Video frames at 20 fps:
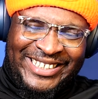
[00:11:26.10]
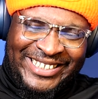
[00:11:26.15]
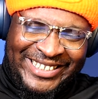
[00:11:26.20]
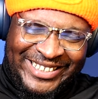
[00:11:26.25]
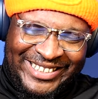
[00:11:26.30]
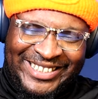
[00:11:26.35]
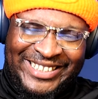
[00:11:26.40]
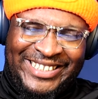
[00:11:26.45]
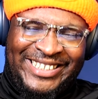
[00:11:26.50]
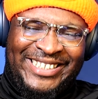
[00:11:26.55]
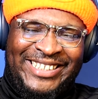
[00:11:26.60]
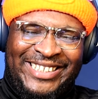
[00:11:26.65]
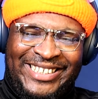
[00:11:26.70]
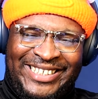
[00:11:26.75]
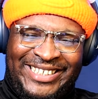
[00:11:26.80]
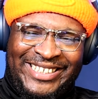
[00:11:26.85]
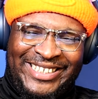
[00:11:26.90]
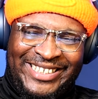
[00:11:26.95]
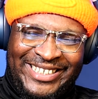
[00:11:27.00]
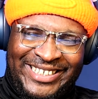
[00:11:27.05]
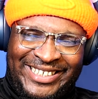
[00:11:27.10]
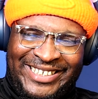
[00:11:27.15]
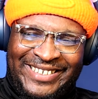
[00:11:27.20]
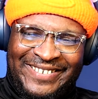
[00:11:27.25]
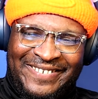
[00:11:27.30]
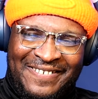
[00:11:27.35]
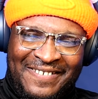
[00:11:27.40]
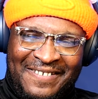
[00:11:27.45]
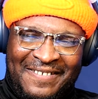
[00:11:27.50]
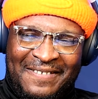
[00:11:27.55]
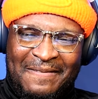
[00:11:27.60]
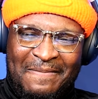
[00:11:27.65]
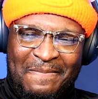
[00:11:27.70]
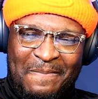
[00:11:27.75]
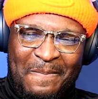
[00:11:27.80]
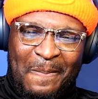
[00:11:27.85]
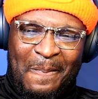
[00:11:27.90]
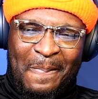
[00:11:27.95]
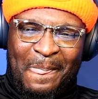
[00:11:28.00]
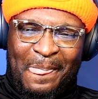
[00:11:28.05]
there was no shame. I was just
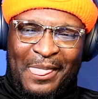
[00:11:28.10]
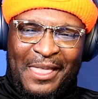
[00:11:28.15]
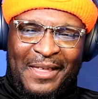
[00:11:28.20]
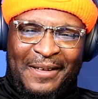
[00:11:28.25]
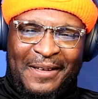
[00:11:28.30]
like, what the